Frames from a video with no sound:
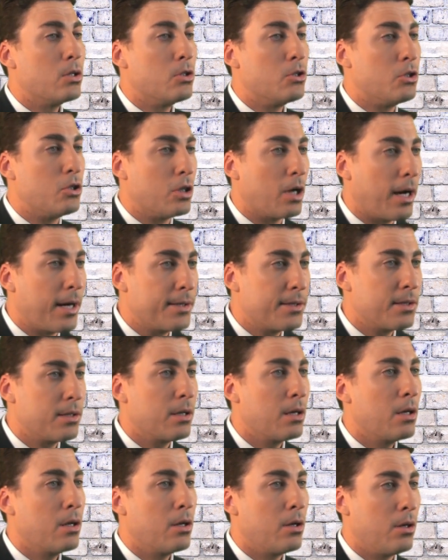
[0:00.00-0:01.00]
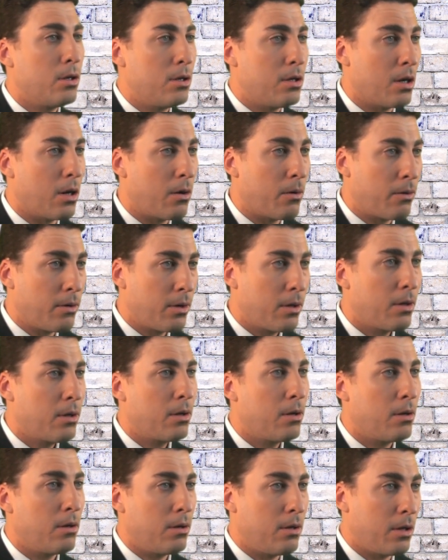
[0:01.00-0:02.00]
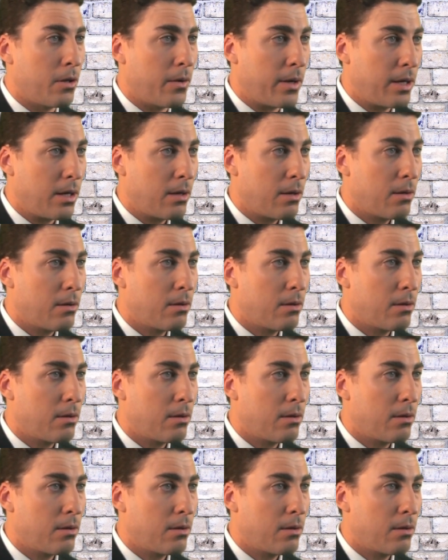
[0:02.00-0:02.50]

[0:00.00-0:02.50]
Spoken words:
Just don't do it.